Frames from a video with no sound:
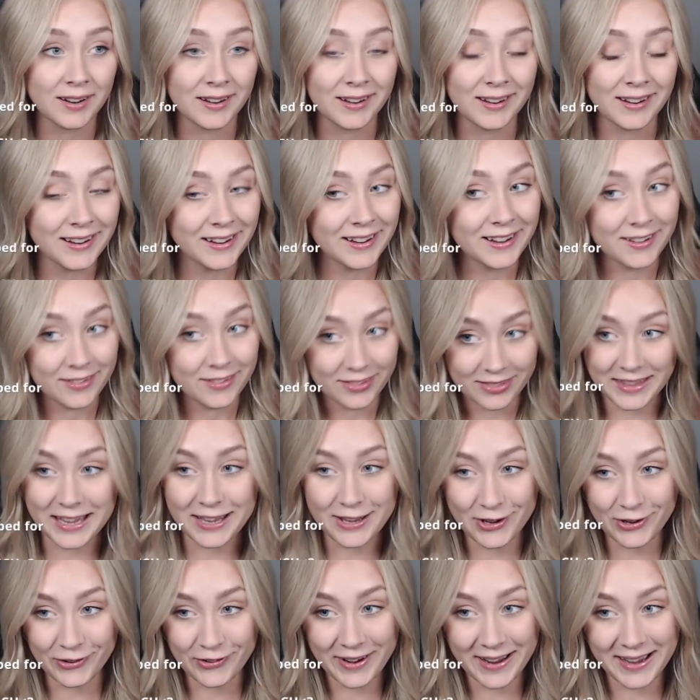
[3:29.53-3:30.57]
on my waffles. Thank
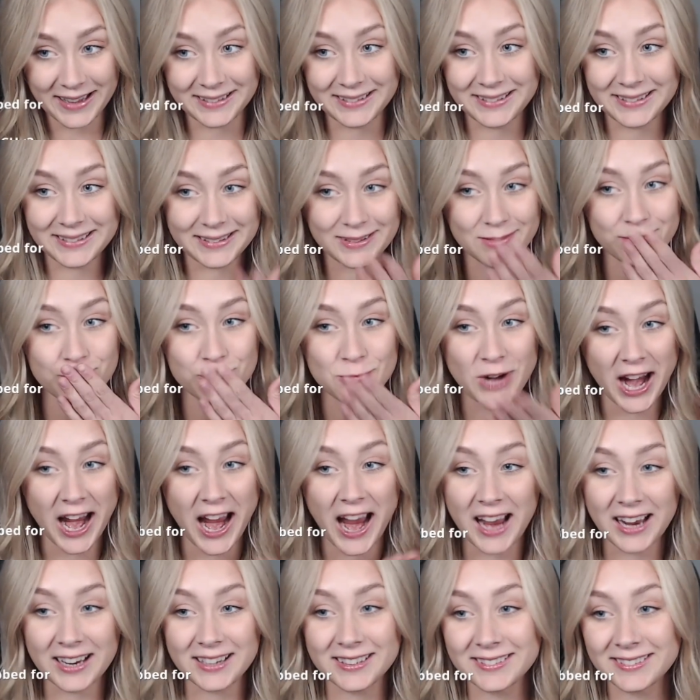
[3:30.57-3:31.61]
you, Red. Nice and
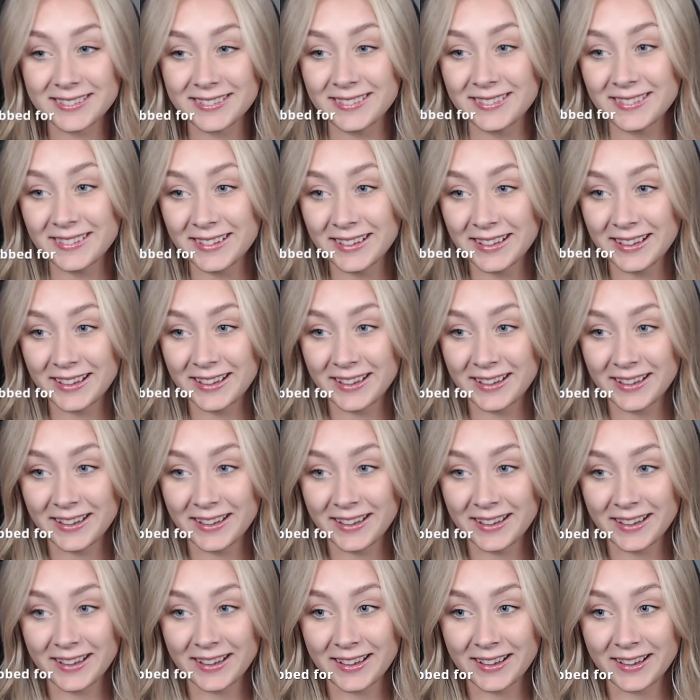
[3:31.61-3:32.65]
good. Could you say
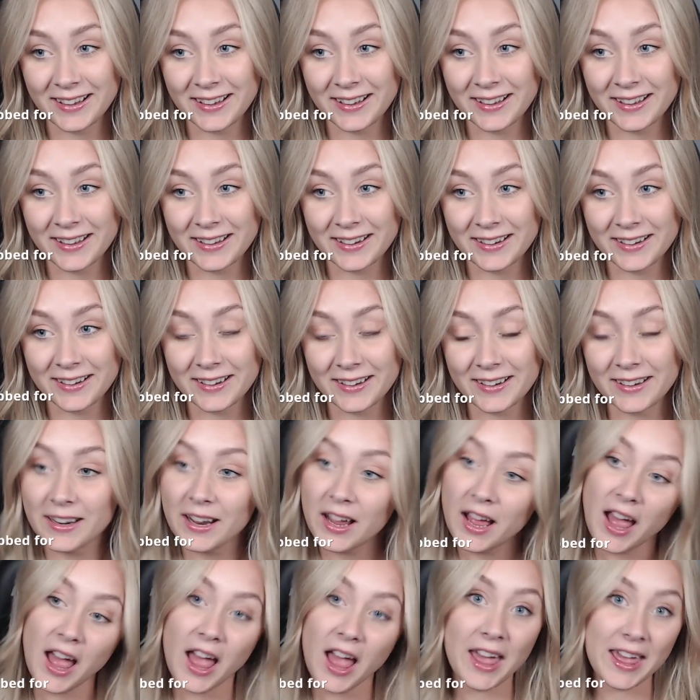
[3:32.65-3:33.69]
hi to
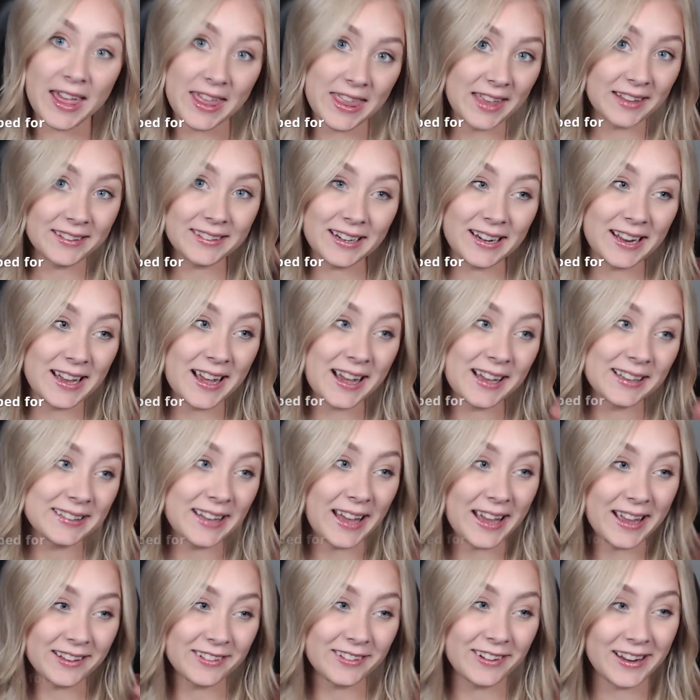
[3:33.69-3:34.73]
Andreas? Hey, Andreas.
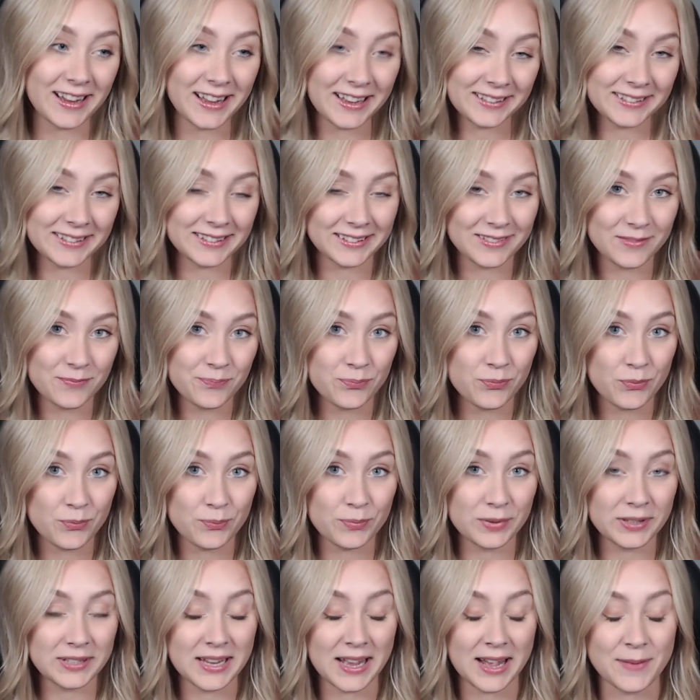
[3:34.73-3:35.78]
Hi, Andreas.
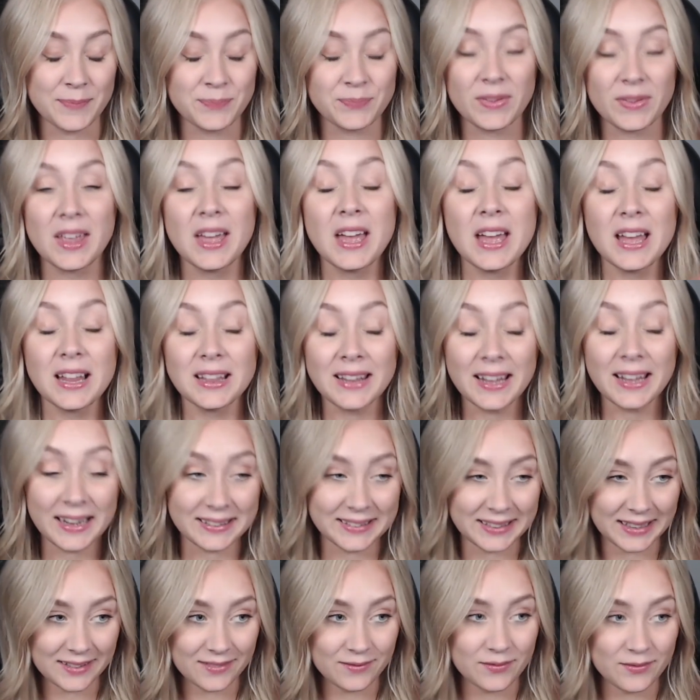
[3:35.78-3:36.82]
But yeah, like I
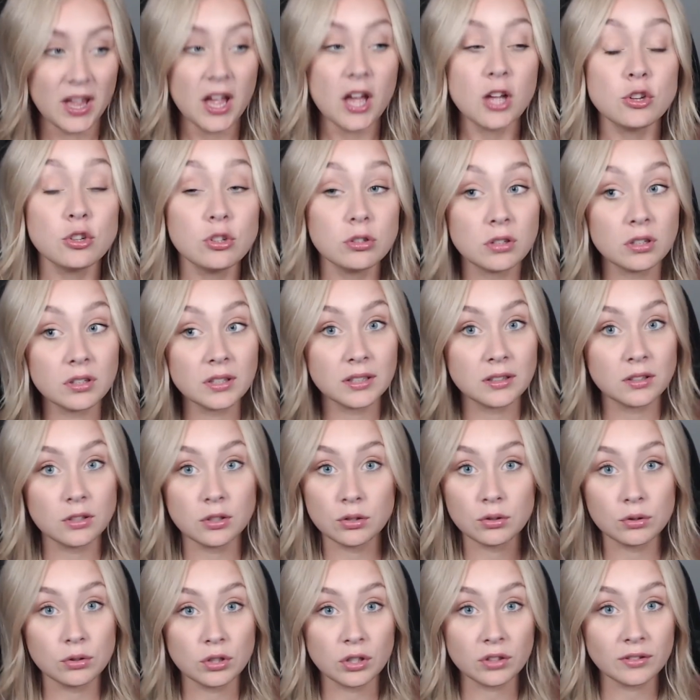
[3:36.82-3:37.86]
said, you don't
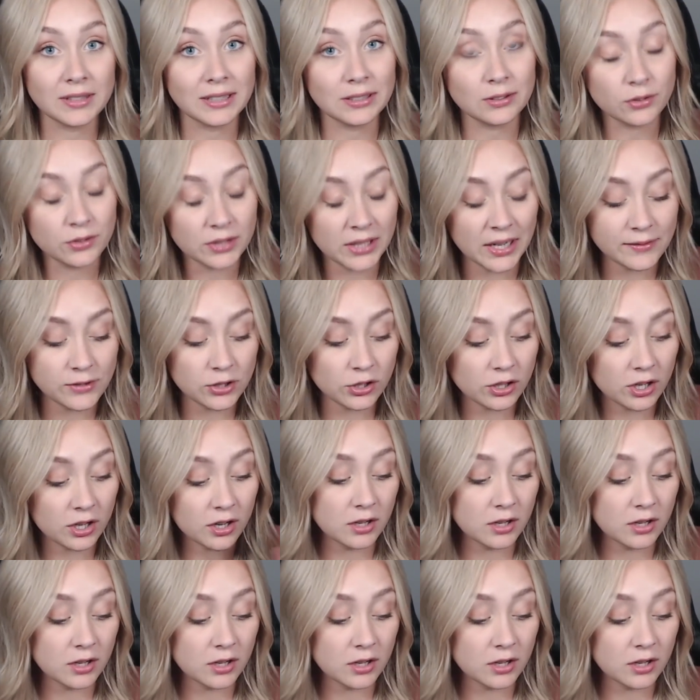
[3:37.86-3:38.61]
you don't need to drive your car.